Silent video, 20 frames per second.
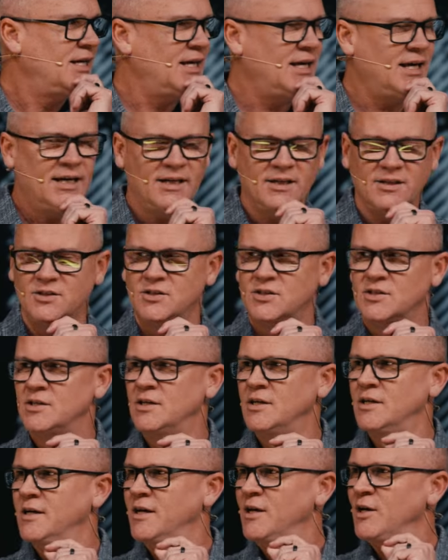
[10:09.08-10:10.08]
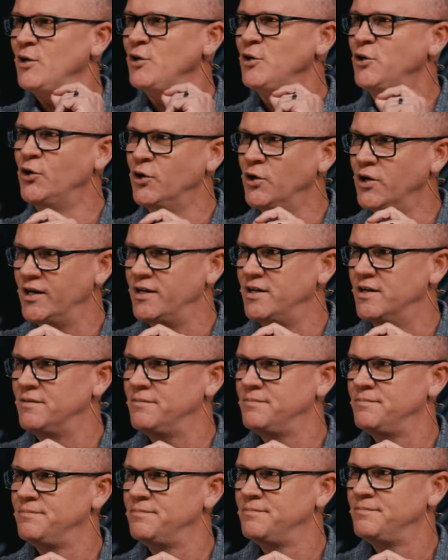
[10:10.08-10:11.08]
is good?
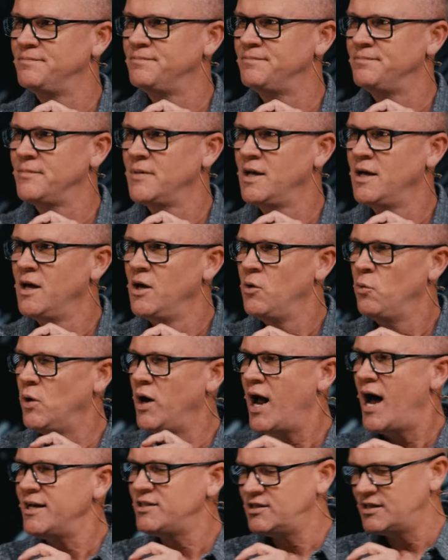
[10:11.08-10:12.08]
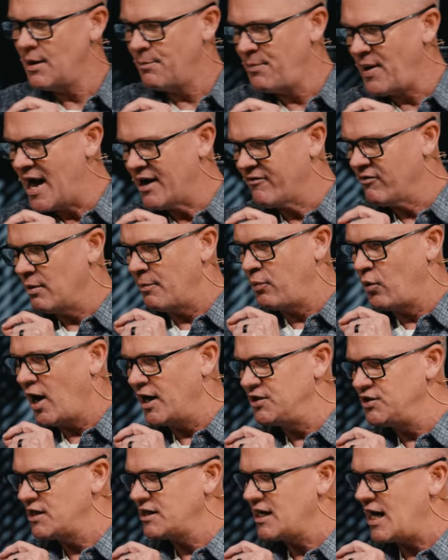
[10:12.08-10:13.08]
When I step back from a
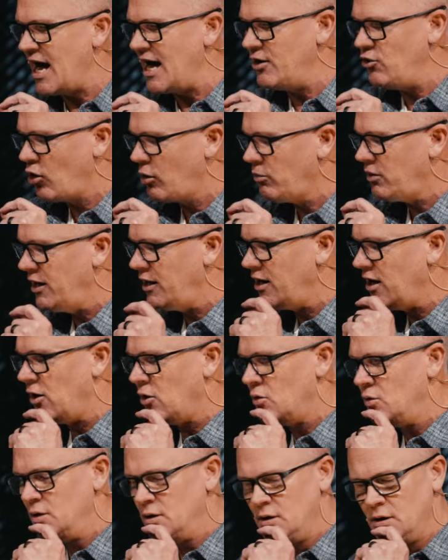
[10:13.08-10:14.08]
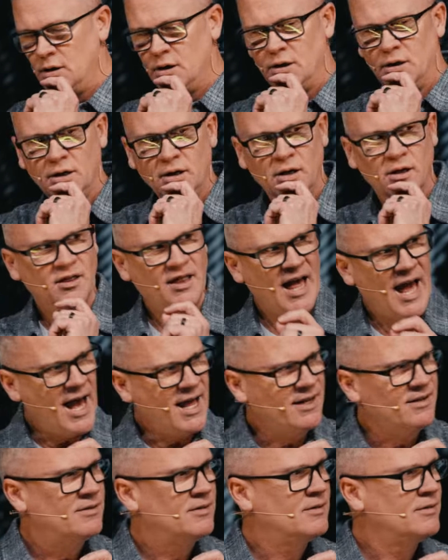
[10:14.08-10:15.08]
project, I normally go,
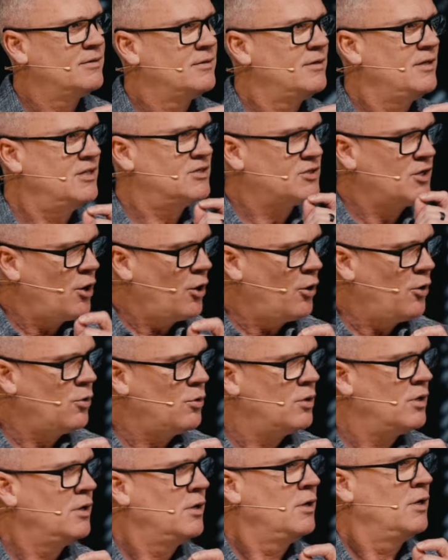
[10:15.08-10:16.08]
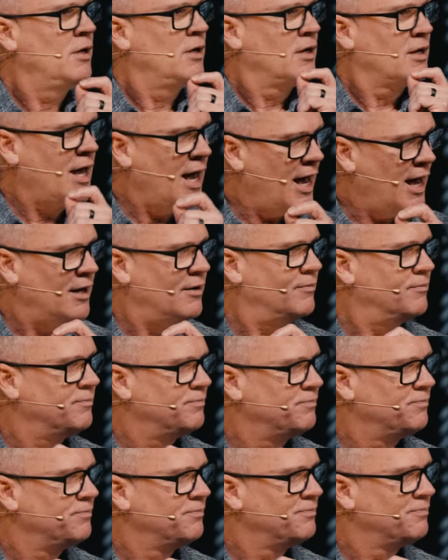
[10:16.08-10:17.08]
That is okay.
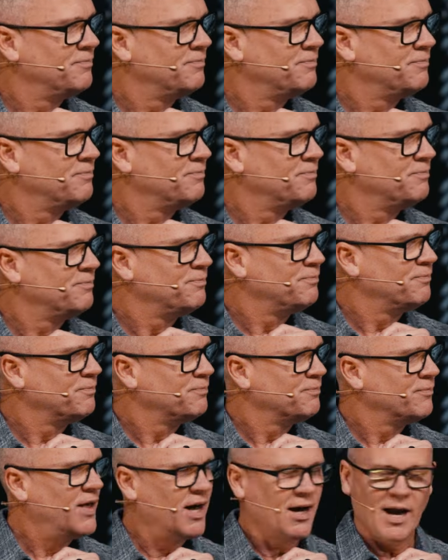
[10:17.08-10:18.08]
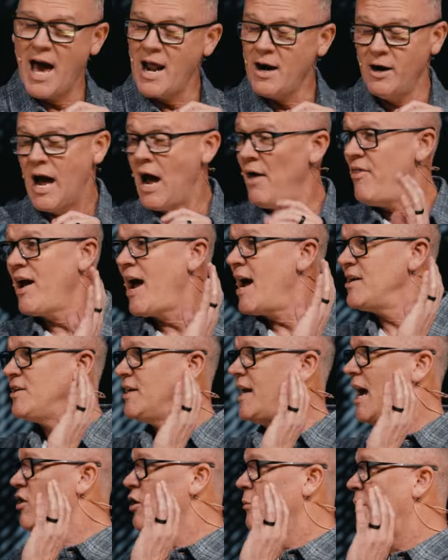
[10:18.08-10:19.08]
Like, I don't know how that got
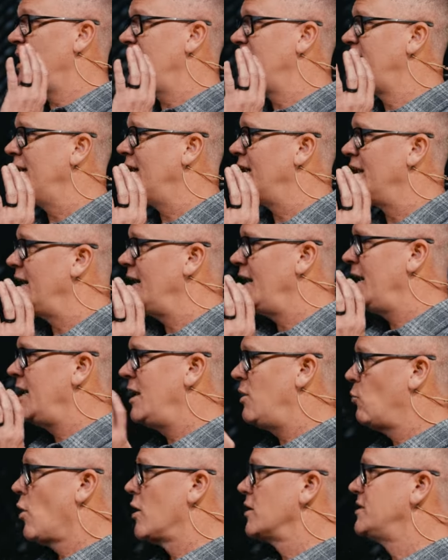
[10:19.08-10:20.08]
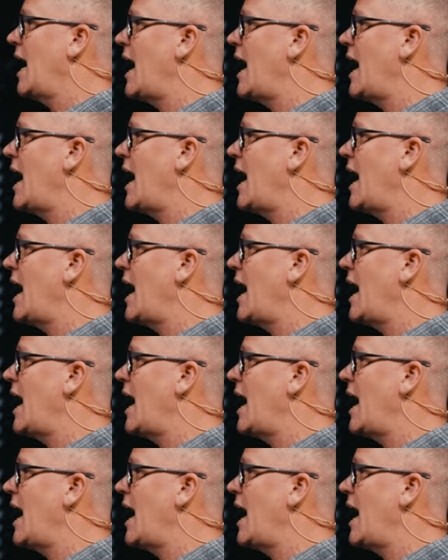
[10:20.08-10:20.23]
together, but it did. And, and it worked